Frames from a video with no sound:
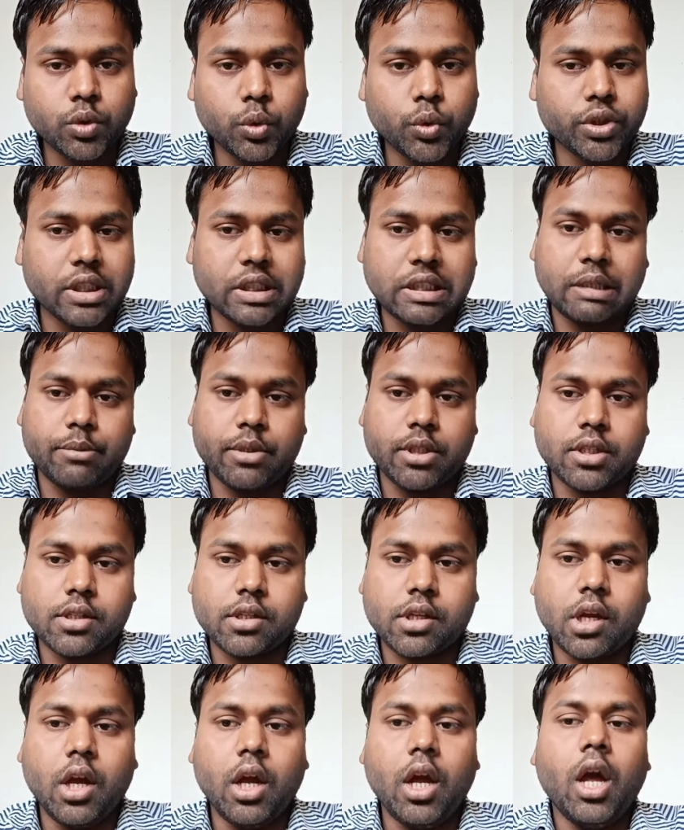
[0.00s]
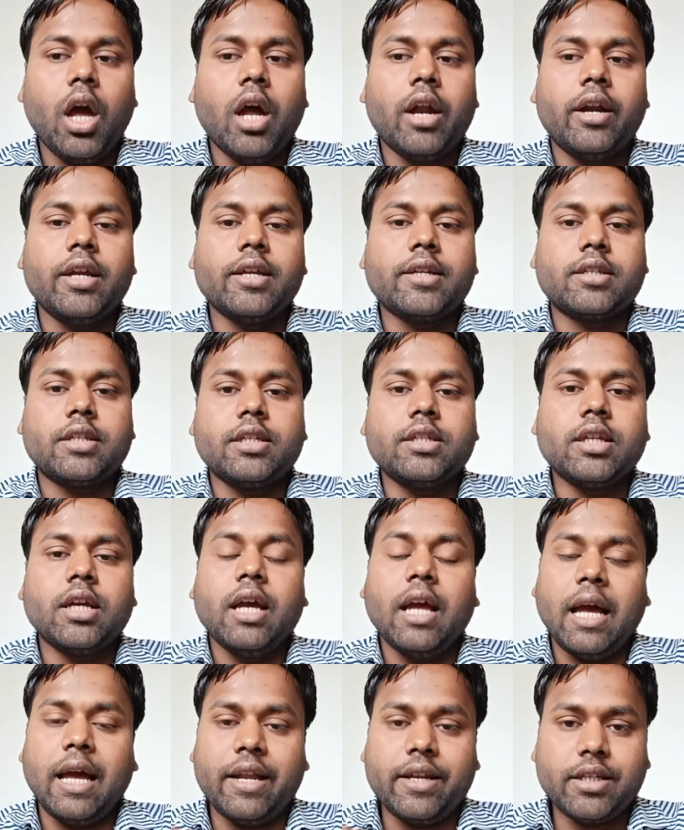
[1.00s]
goods or services. Next is
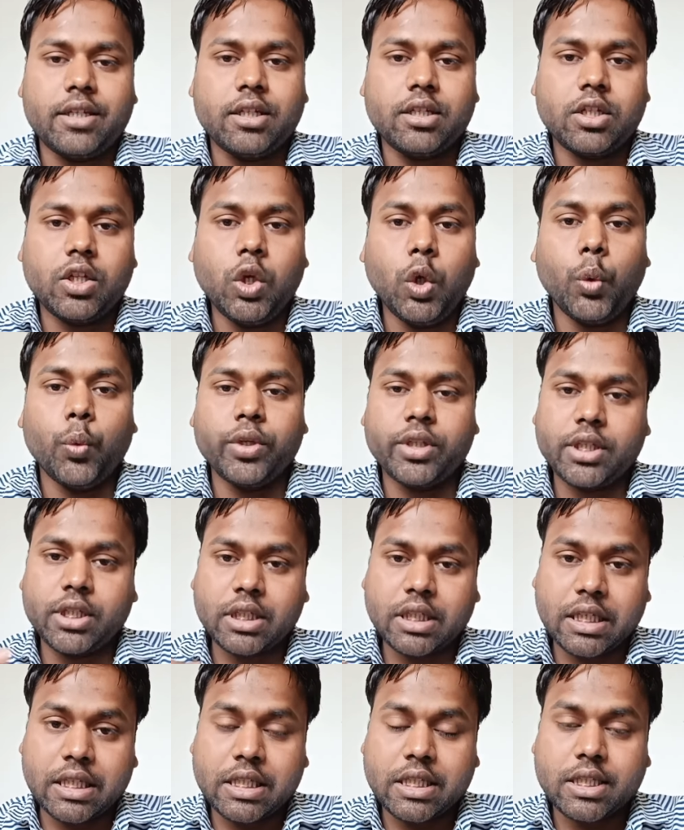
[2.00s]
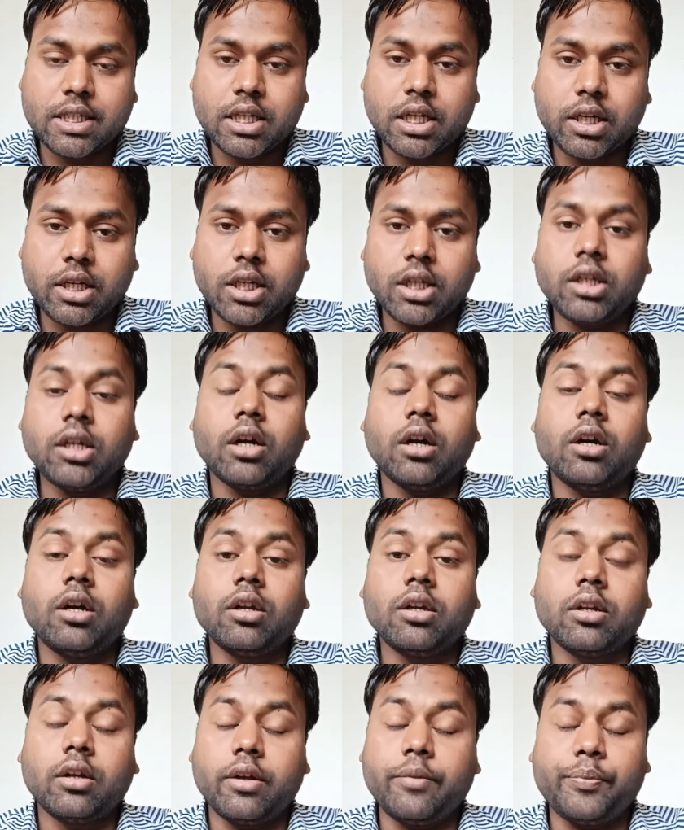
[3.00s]
entity which is constructing
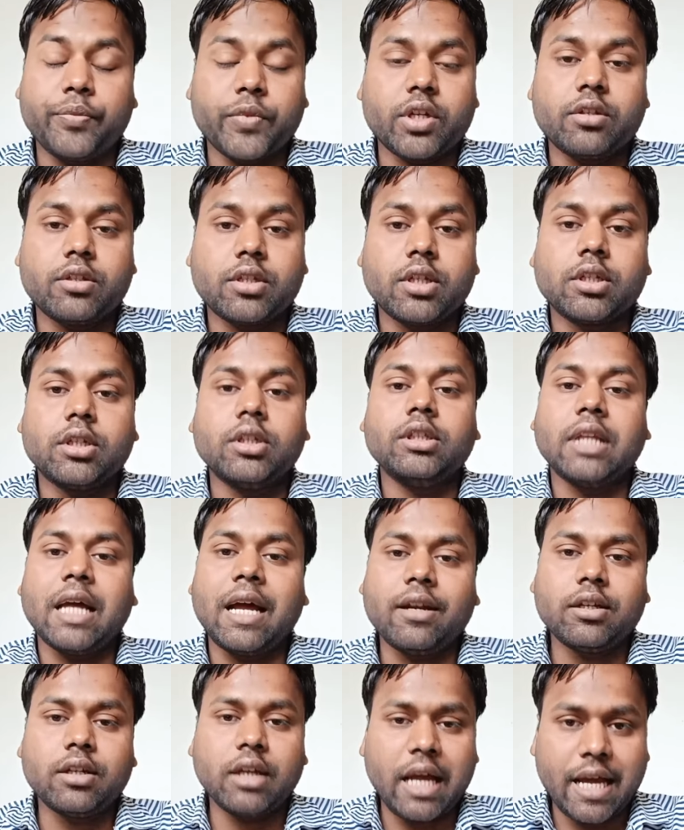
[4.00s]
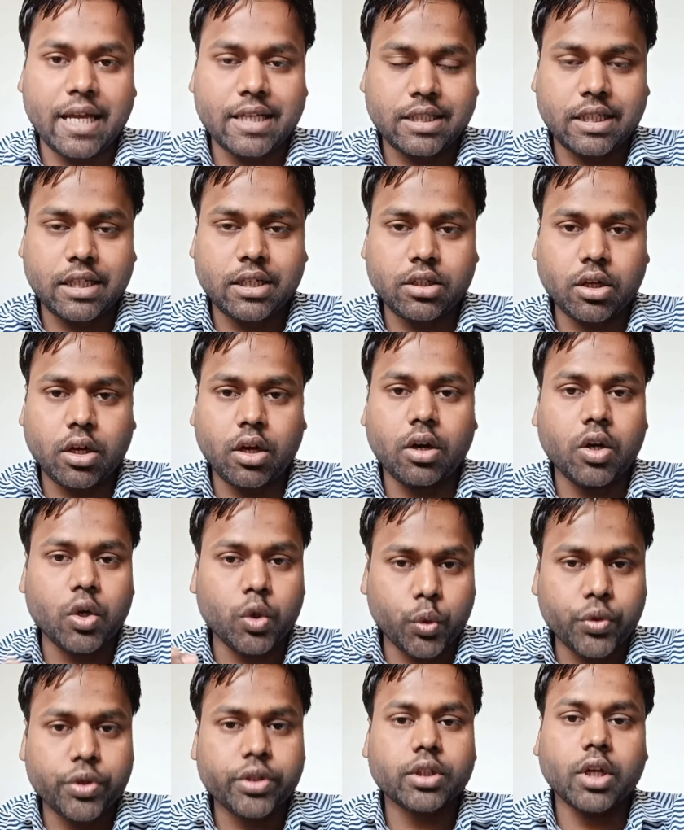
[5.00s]
constructing that asset
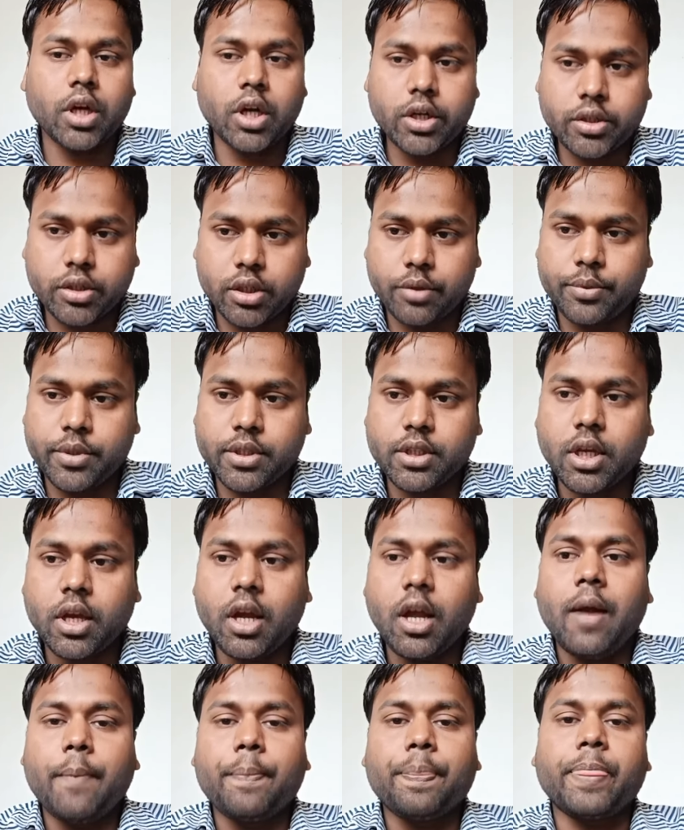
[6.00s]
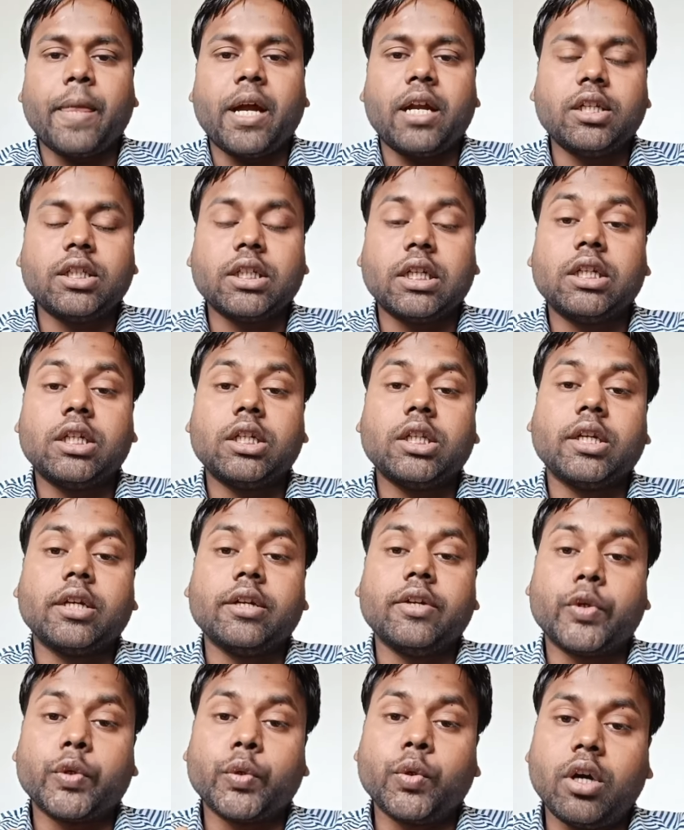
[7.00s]
or goods or service that is under the
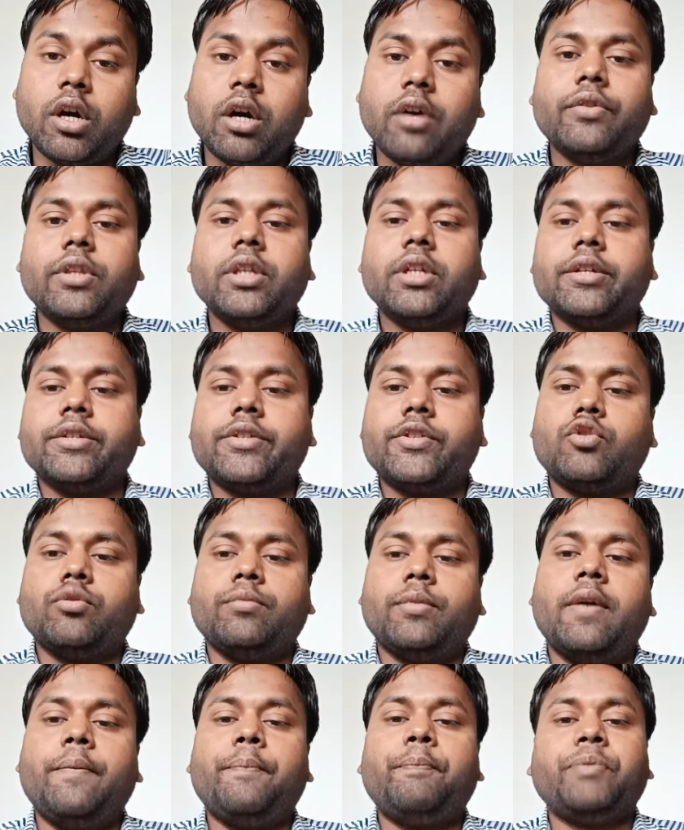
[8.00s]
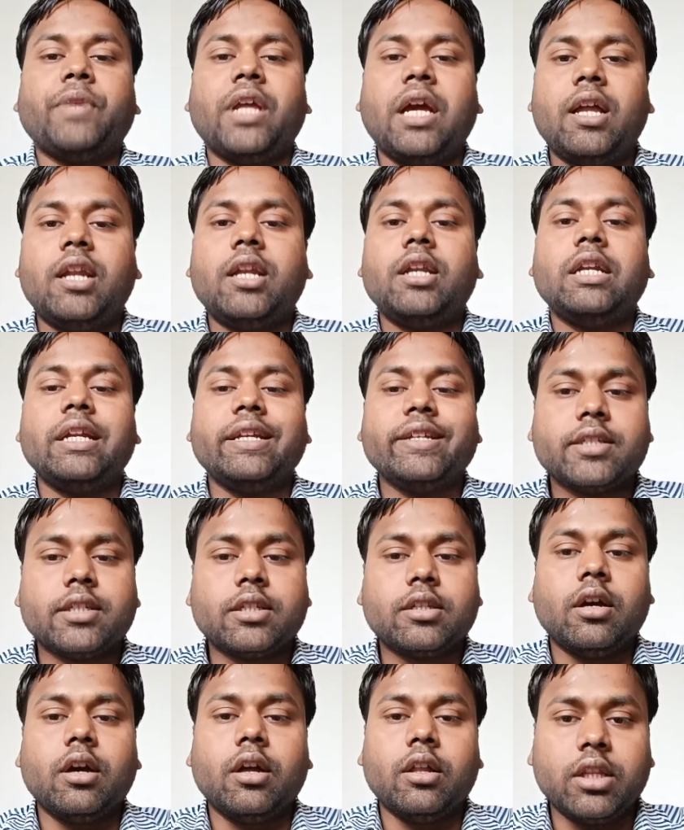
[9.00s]
control of the customer. And
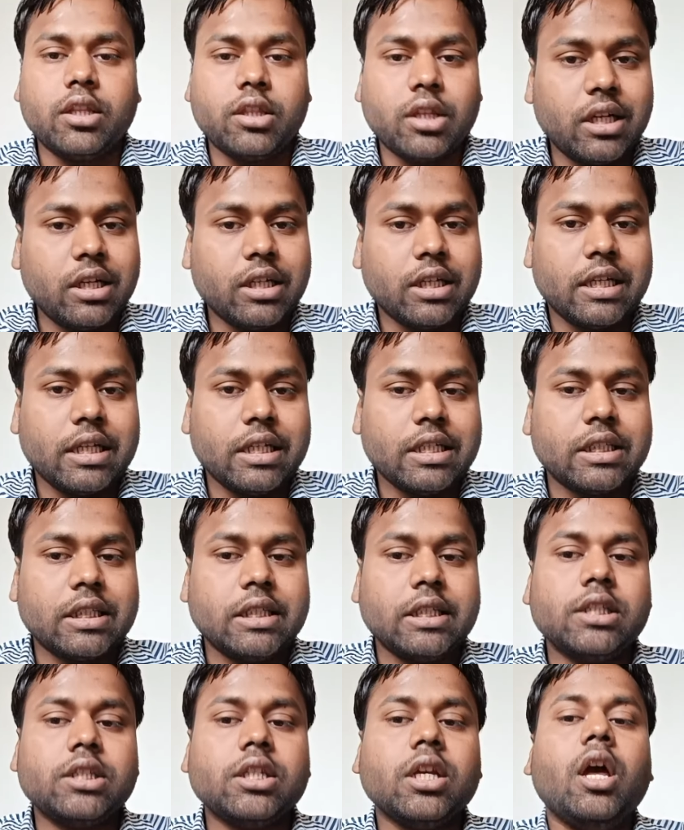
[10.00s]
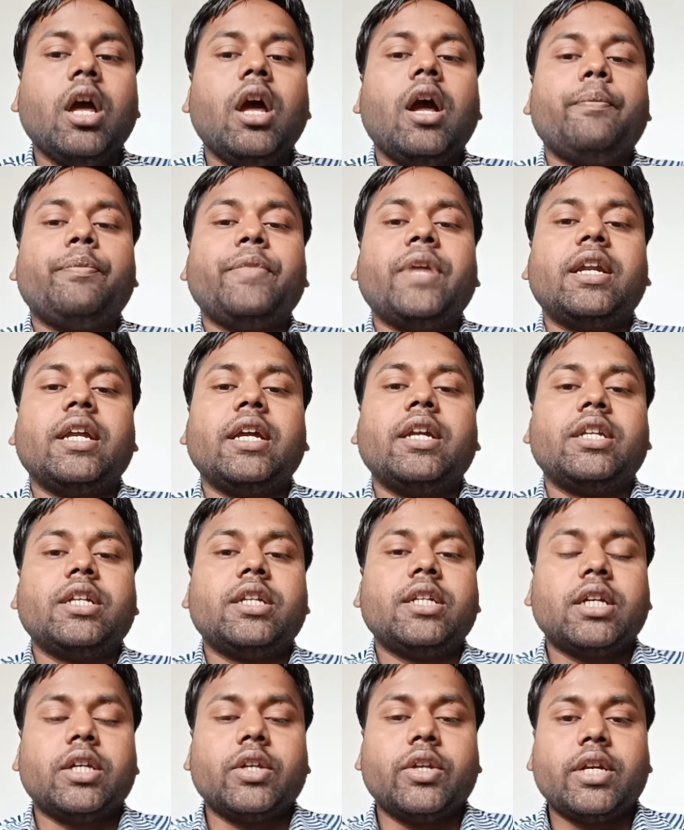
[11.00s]
next, the third condition is that
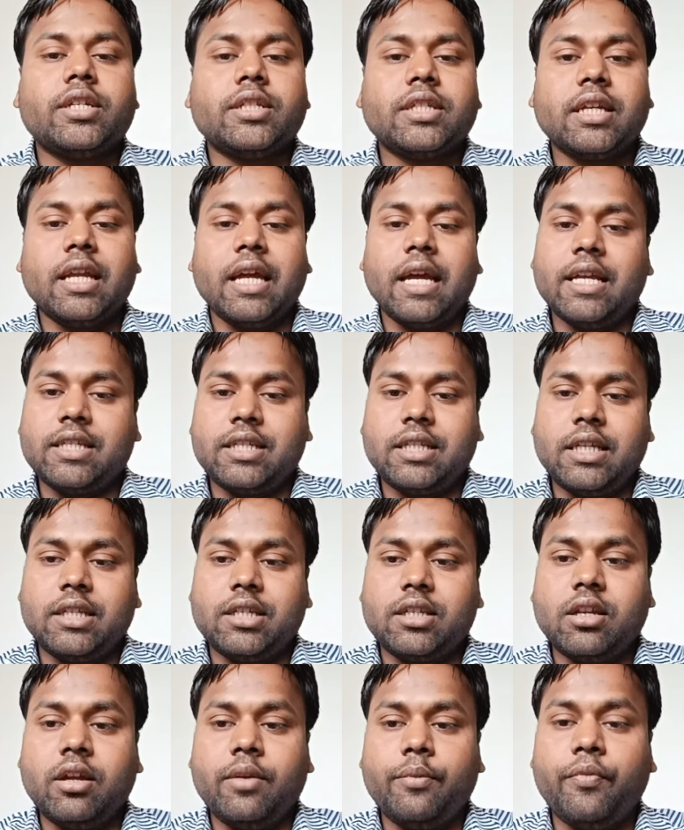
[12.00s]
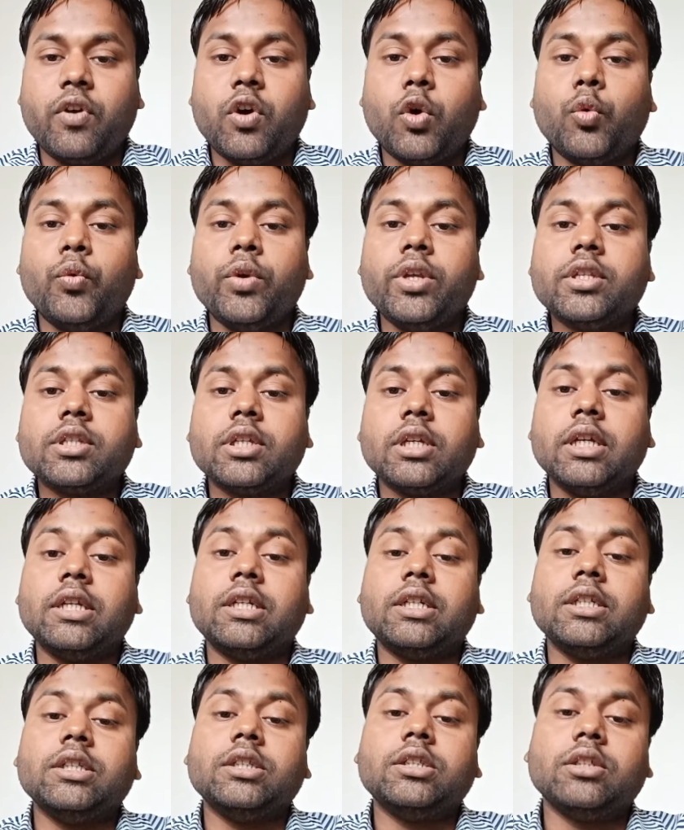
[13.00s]
entity creates an asset for which
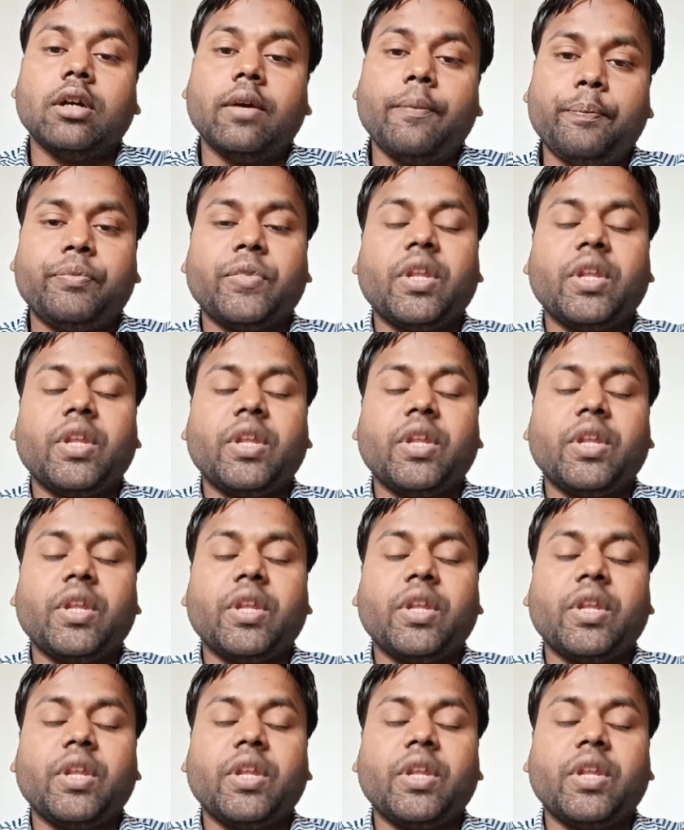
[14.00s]
it is